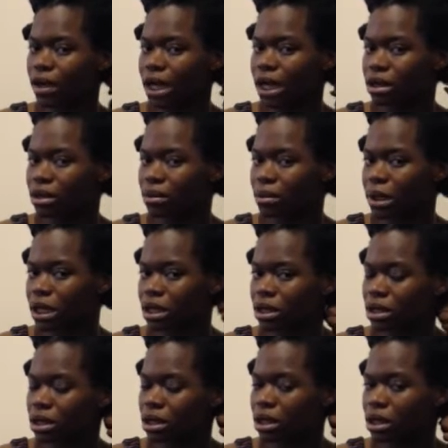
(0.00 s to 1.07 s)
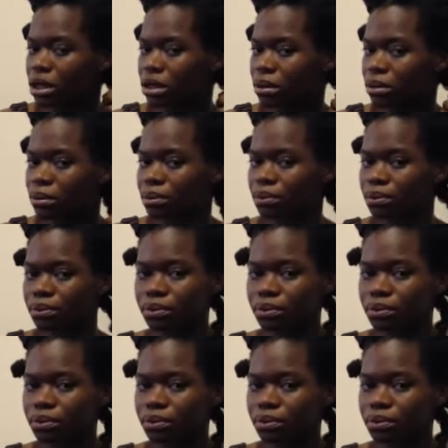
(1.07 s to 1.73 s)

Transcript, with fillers: had them in um,